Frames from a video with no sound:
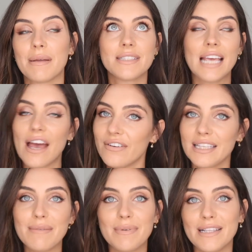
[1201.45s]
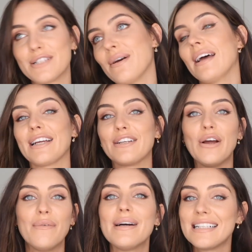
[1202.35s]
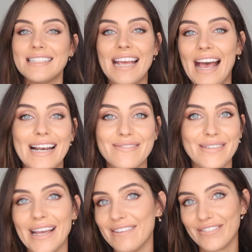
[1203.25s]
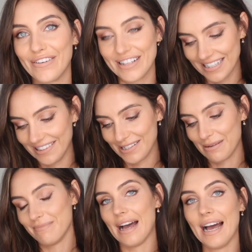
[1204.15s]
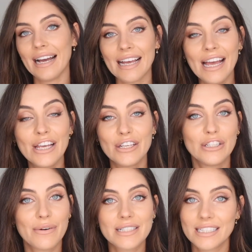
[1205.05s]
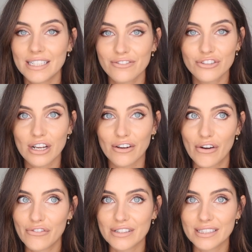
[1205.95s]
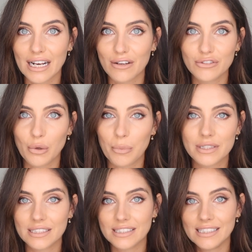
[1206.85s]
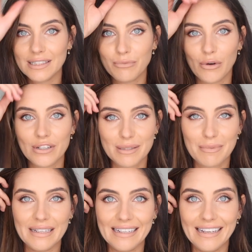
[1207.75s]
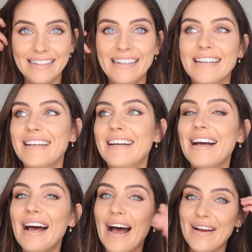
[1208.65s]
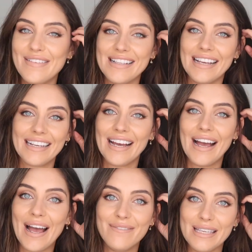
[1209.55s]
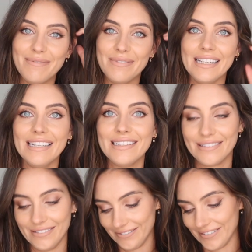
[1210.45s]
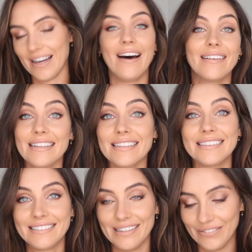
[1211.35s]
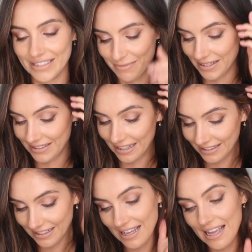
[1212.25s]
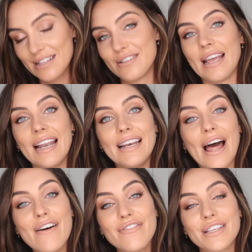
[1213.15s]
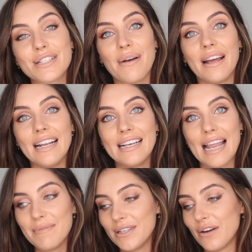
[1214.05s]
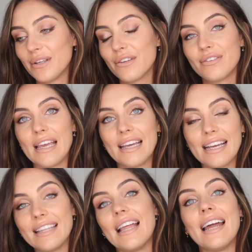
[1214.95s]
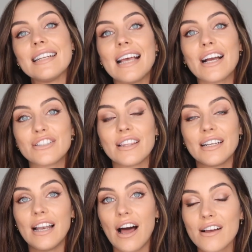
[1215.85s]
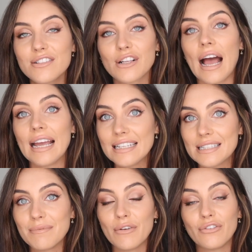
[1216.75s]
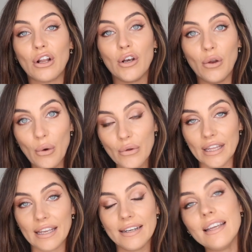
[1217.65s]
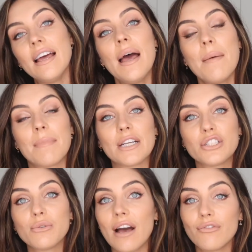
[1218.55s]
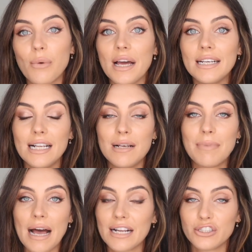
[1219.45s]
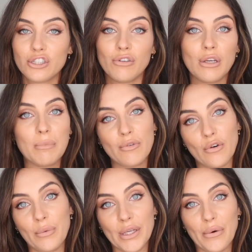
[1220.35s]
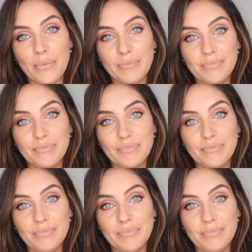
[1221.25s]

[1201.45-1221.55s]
I'm definitely keeping this one. Like no one is telling me I've got to send this one back. You know, I didn't even try it on in front of Claudio because I didn't even want his opinion. I was like, I'm keeping it, so regardless of his opinion. So yeah, love this one. Let me know what you think. And that is actually the last item of clothing, but I do have one little bag to show you before we go.